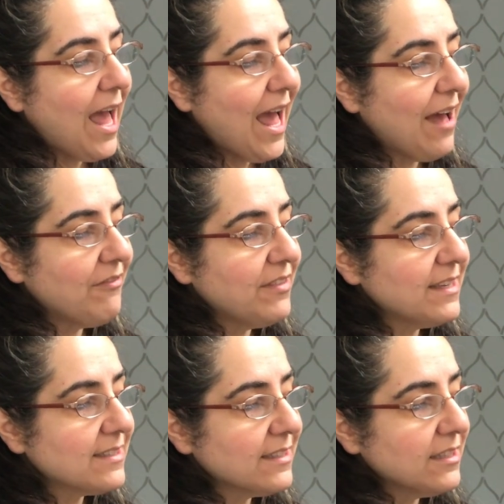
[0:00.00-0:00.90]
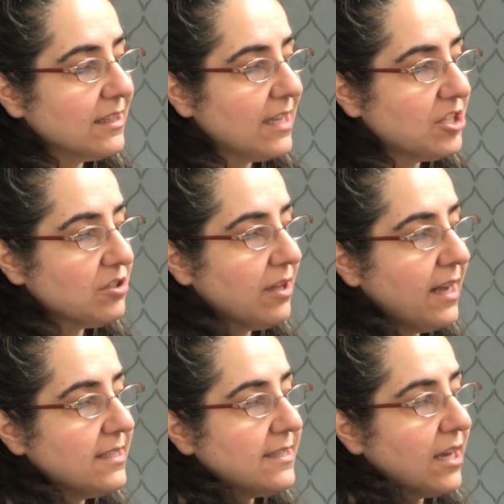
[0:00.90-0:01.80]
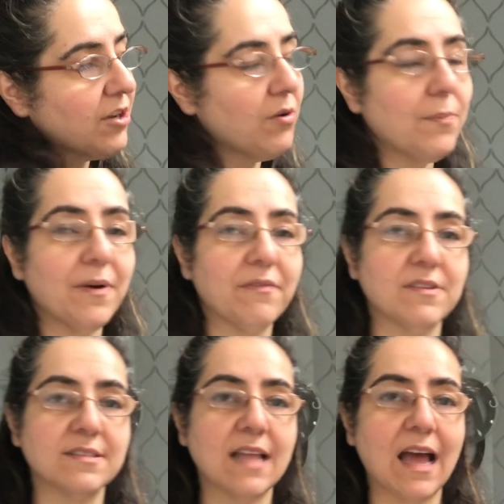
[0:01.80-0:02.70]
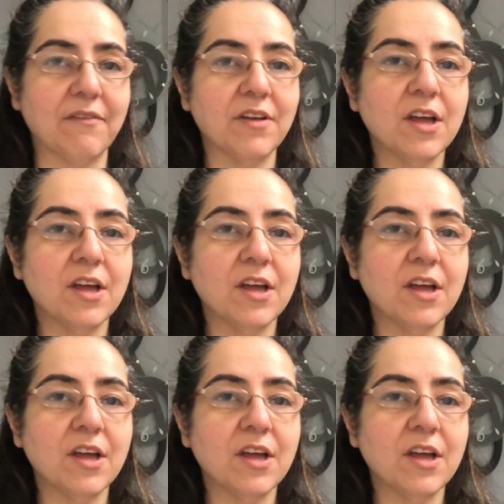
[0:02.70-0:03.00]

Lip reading: have these little ledger lines that go above the staff.